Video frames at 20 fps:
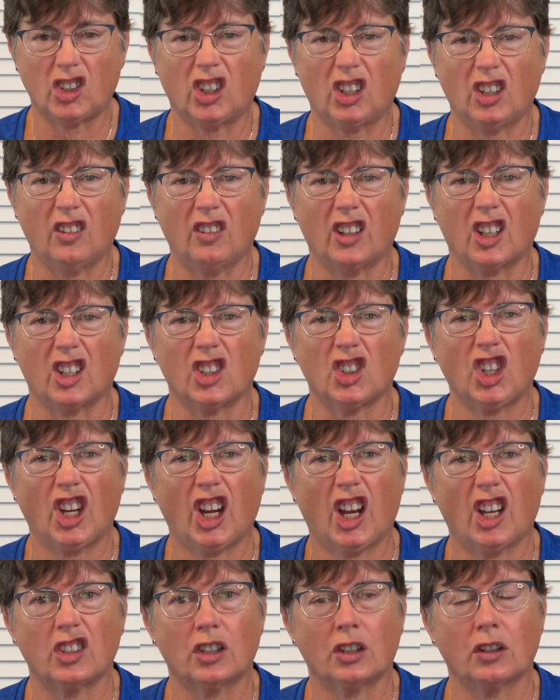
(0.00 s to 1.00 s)
give it a
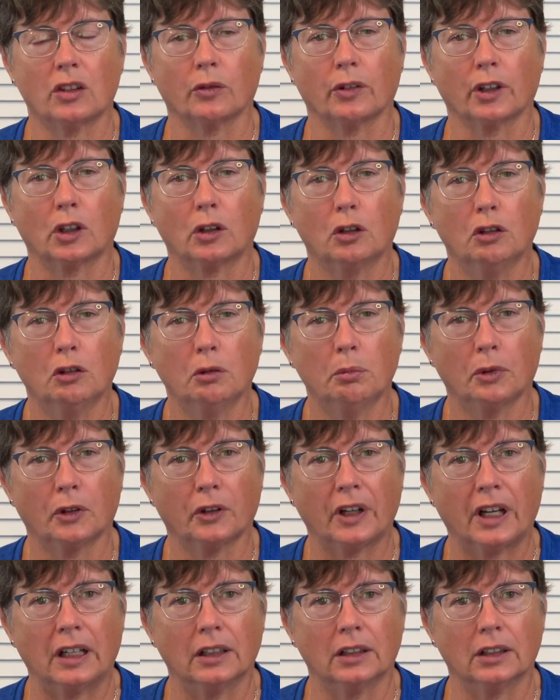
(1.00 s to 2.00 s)
chance to
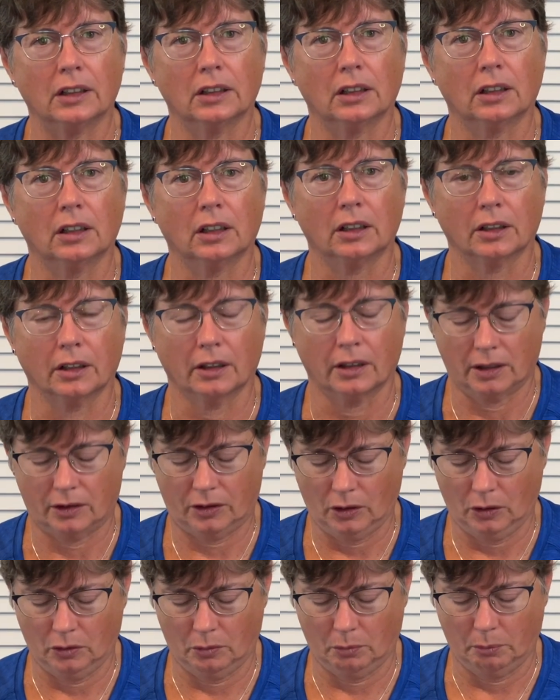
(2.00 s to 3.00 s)
recuperate a little under its own